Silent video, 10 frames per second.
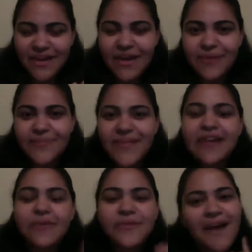um, I
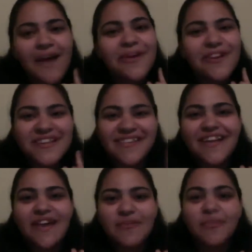know we're talking about good
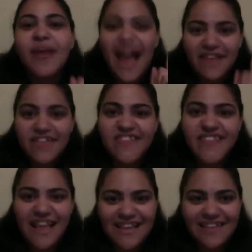stuff, but I have to
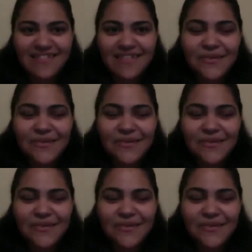say this,